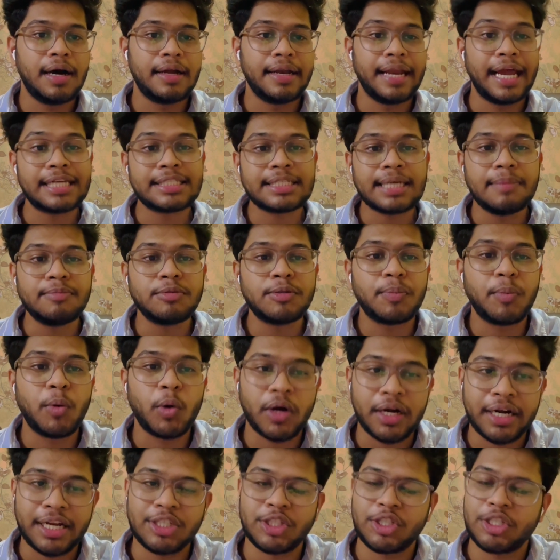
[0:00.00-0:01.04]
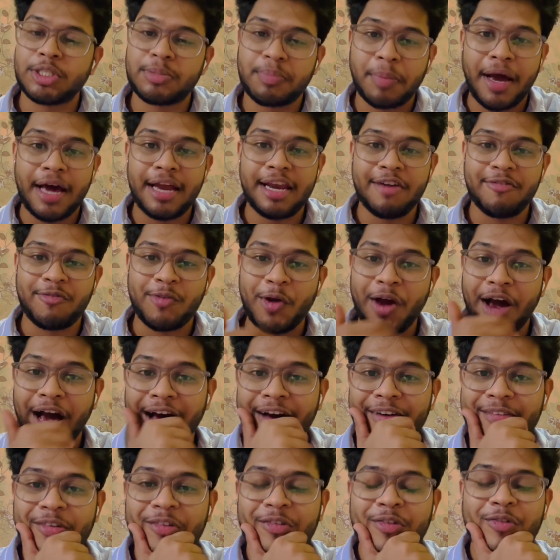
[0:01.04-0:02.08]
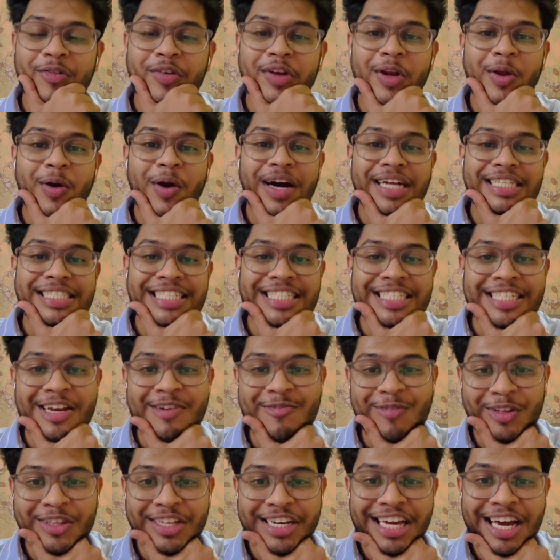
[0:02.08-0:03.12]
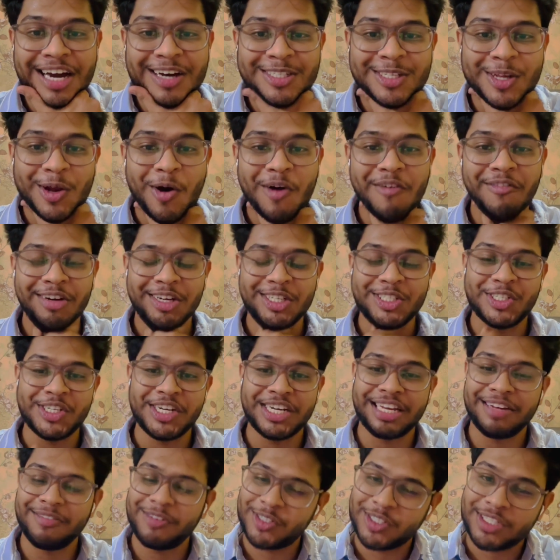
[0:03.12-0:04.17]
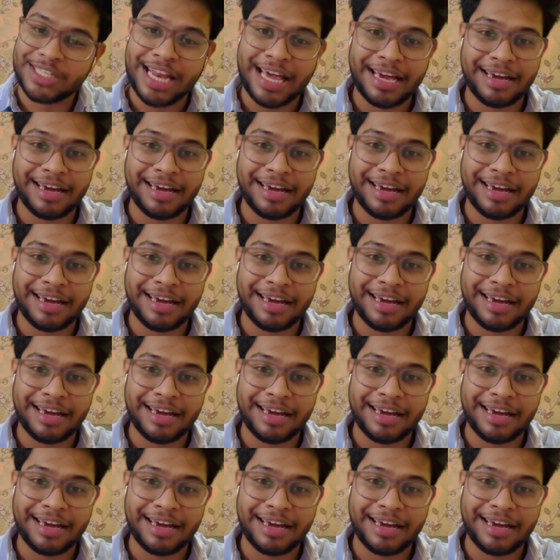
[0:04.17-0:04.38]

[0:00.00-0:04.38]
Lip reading: Next comes poor attention span. If you feel you can't sustain for 3 hours long for a GT, which